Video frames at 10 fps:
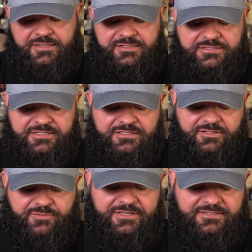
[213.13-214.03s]
she's
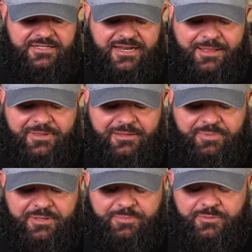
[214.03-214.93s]
the reason that I meet
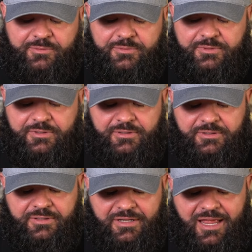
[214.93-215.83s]
people
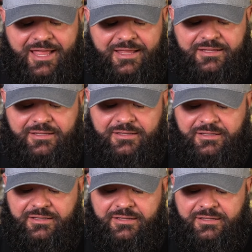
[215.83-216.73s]
like
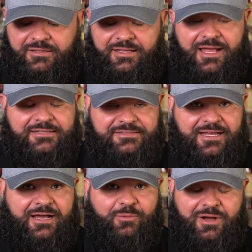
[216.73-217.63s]
the guys at
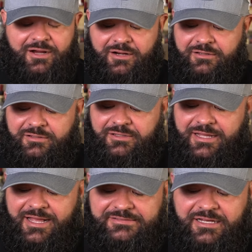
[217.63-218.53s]
Highwire, the
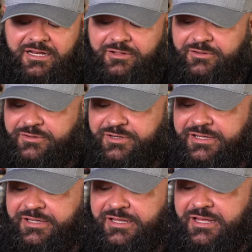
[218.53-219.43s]
guys at Hollow Creek.